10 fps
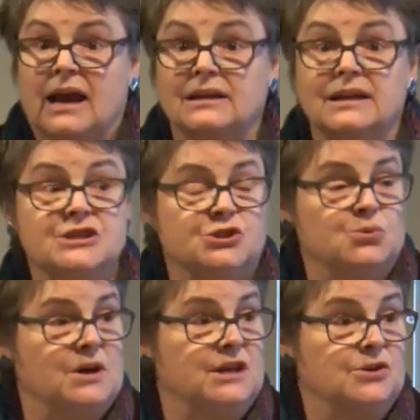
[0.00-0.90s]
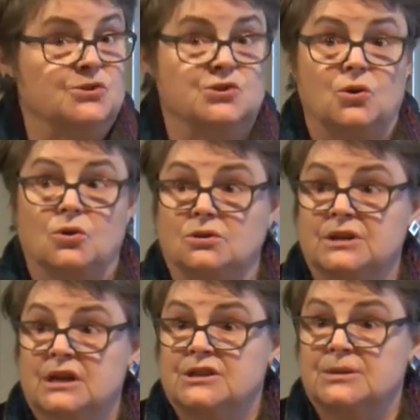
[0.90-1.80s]
at least 20 years old
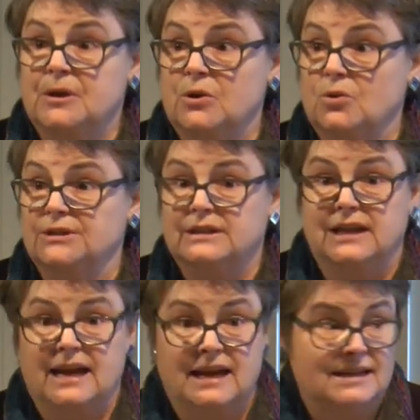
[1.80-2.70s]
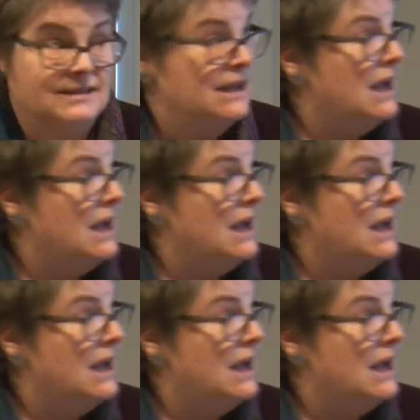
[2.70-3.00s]
to be holding land.